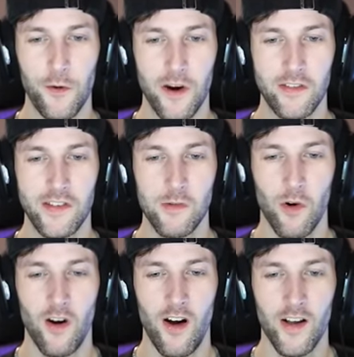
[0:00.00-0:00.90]
it. If you want to see
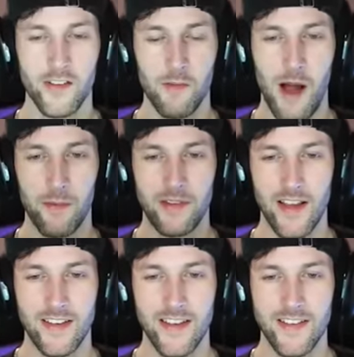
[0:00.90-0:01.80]
more awesome obbies
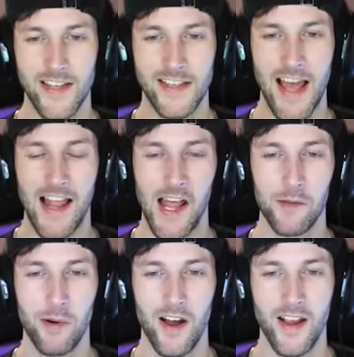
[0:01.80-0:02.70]
like this, hit that
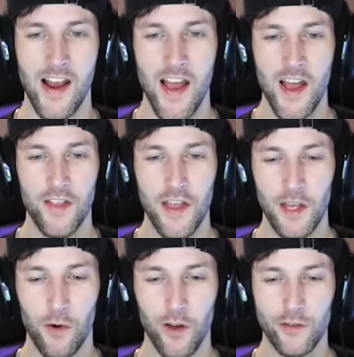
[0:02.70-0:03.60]
like button.
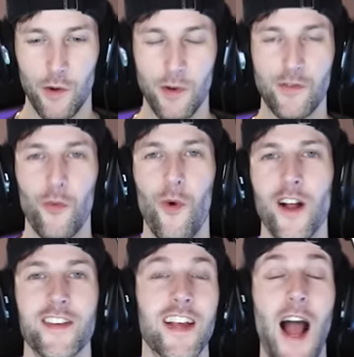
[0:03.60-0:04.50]
Thank you all so much for
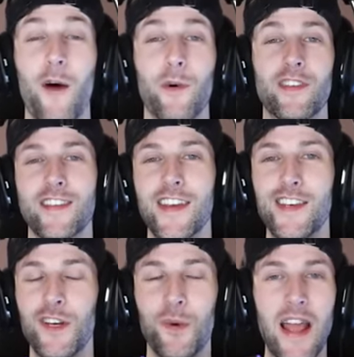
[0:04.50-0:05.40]
watching. I will see
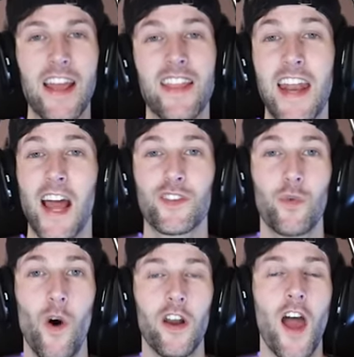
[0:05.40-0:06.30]
you in the
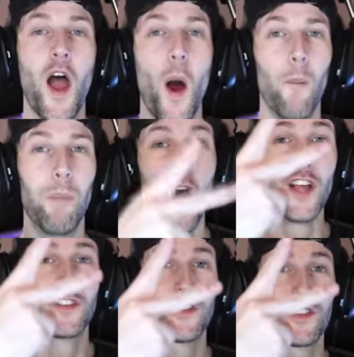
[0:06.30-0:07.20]
next one.
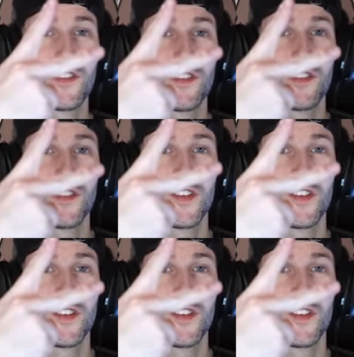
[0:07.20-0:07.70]
Peace!